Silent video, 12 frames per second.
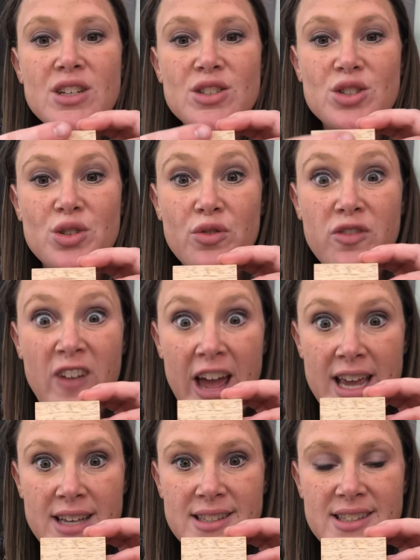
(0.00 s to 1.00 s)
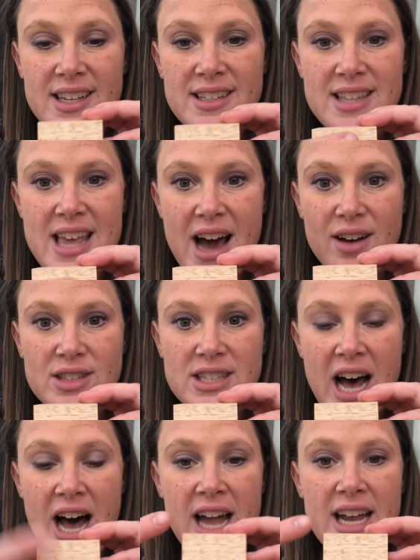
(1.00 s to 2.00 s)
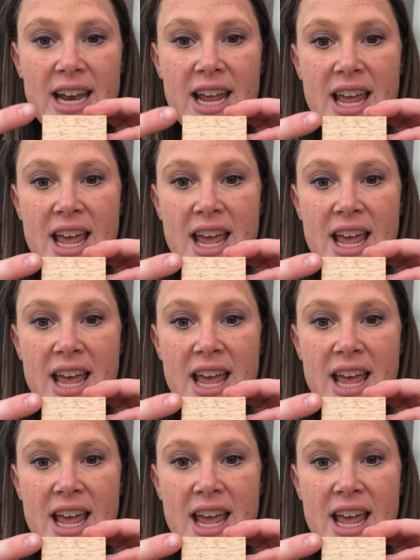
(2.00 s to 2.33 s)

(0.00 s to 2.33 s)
So face is the outside,